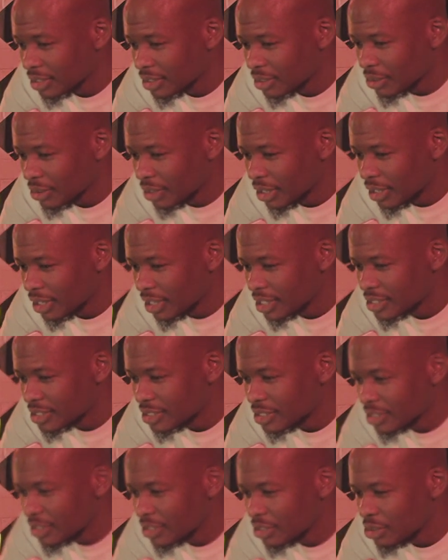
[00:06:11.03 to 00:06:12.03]
And I
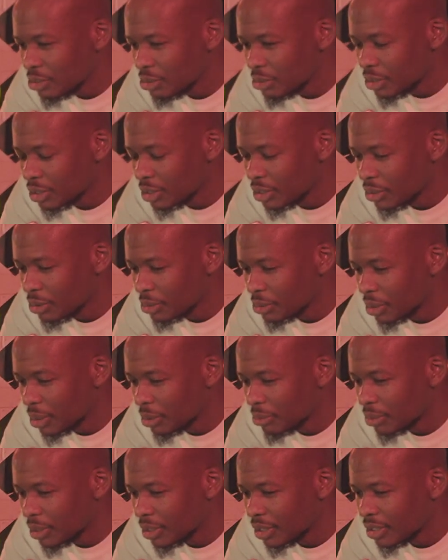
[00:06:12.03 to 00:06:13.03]
see you.
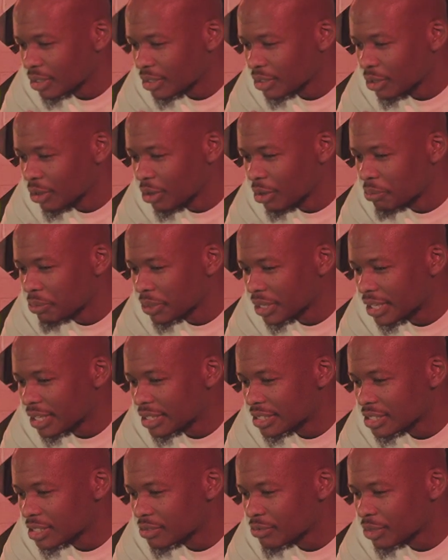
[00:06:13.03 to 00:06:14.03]
Your
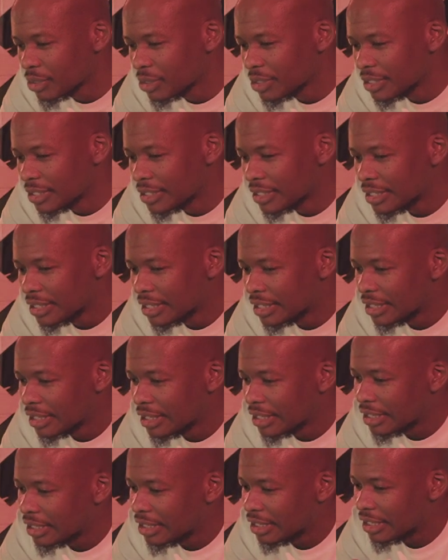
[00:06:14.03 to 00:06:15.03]
brand is very
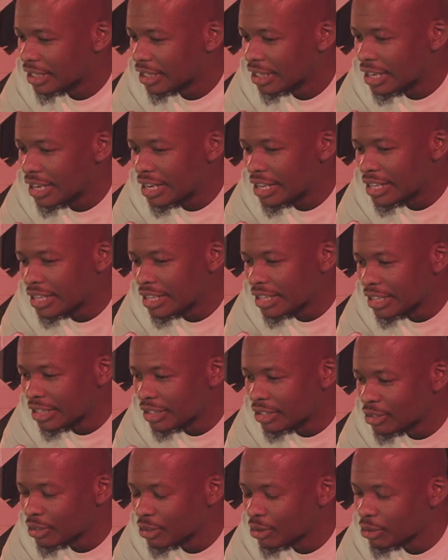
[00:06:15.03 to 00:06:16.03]
clean.
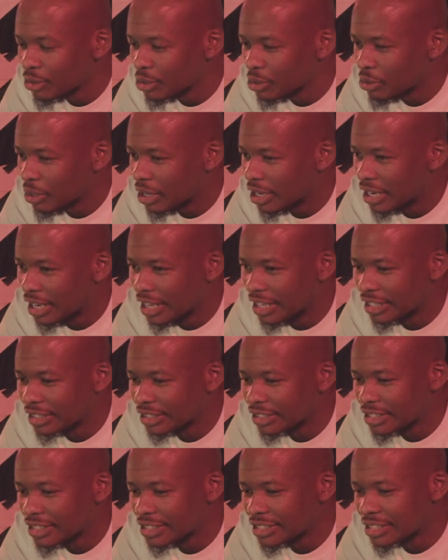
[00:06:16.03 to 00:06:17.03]
You are
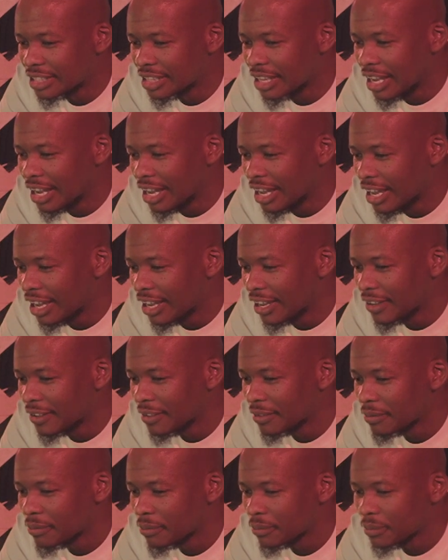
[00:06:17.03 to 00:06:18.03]
like this guy
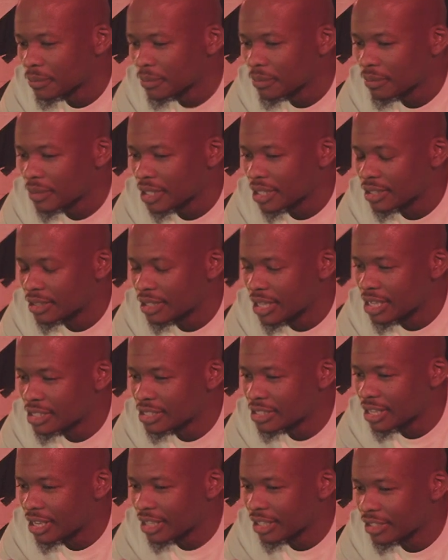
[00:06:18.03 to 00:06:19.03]

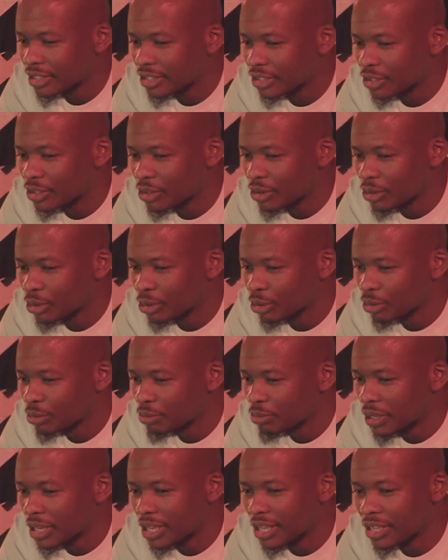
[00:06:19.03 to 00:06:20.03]
that's like
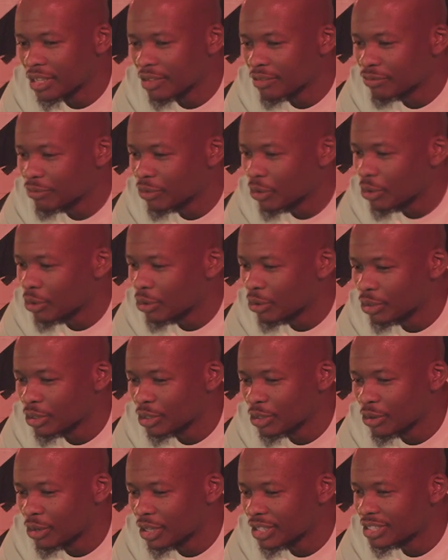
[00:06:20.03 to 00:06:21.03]
playing for
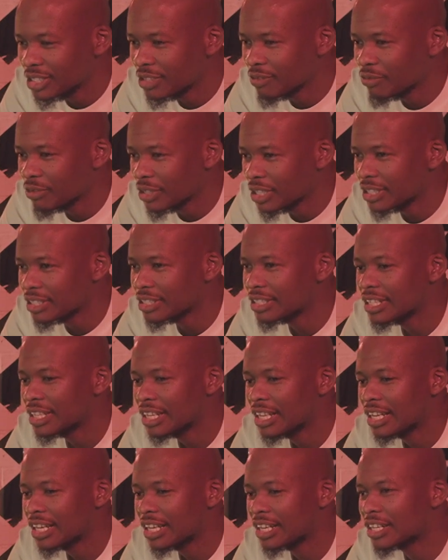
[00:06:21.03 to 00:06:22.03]
a different
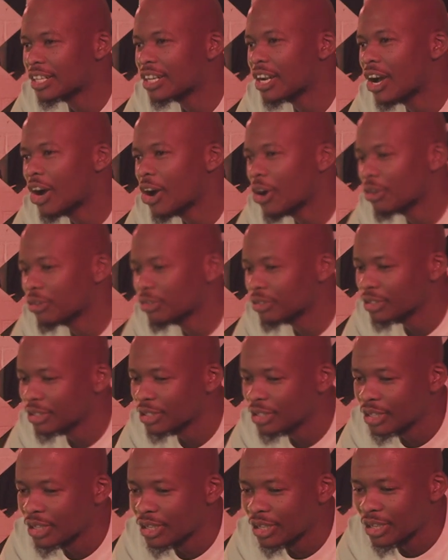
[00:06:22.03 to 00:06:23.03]
crowd.
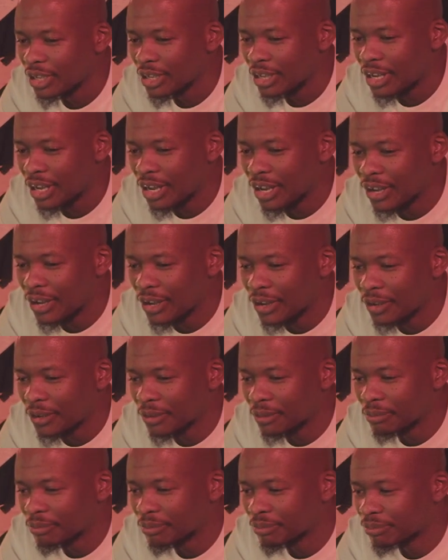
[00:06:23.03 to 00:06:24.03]

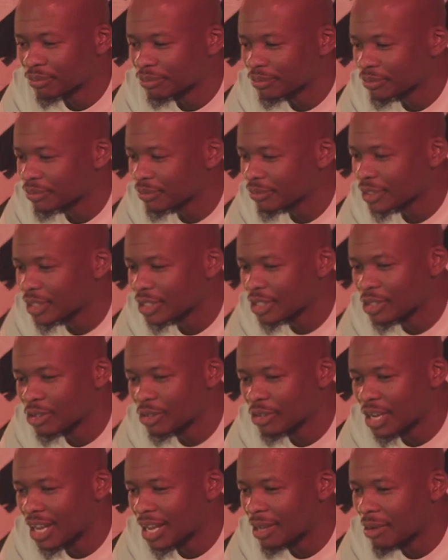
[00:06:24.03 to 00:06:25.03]

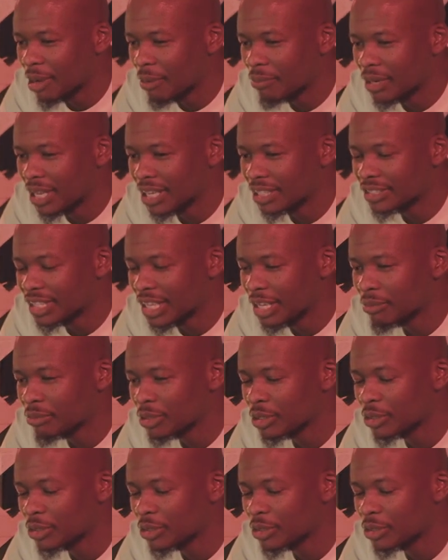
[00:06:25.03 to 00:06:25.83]
I'm like them.